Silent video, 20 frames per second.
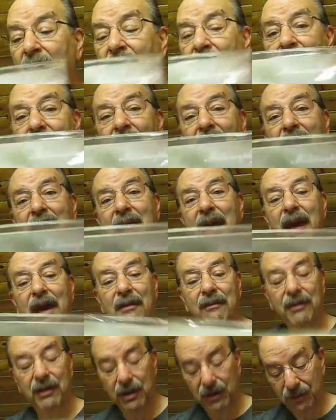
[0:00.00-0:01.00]
I
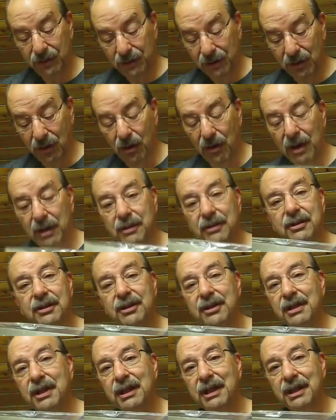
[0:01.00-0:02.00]
have this on
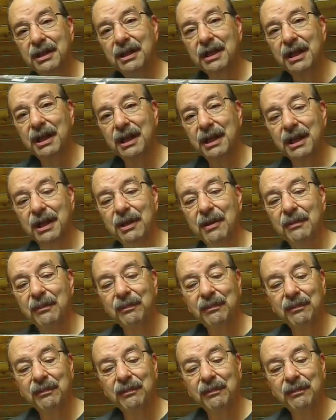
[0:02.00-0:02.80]
CD.